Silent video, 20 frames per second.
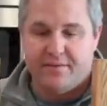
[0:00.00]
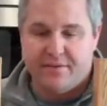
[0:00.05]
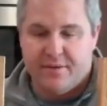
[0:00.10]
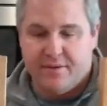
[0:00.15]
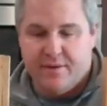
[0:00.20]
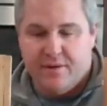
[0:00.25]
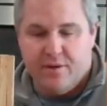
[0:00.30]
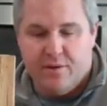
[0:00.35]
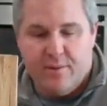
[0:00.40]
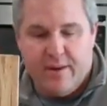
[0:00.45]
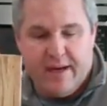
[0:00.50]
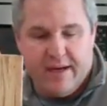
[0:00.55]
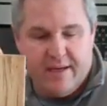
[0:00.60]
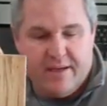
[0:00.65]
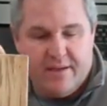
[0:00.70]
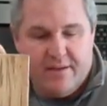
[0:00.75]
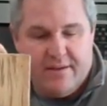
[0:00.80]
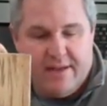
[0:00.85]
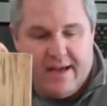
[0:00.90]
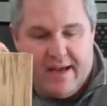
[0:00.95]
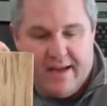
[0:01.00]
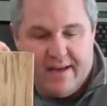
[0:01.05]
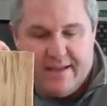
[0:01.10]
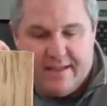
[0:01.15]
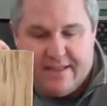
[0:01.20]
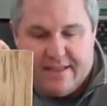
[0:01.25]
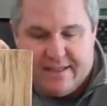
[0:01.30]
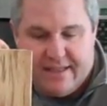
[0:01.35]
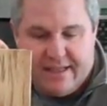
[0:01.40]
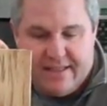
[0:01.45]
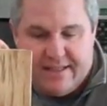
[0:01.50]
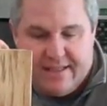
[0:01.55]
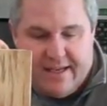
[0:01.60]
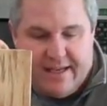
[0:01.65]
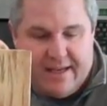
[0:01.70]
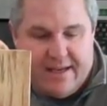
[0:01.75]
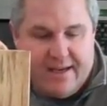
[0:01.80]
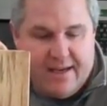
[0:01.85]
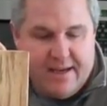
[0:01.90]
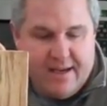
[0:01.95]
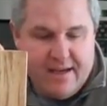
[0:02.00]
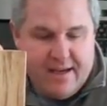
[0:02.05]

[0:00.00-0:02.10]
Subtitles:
So the only way I can do that is, as I said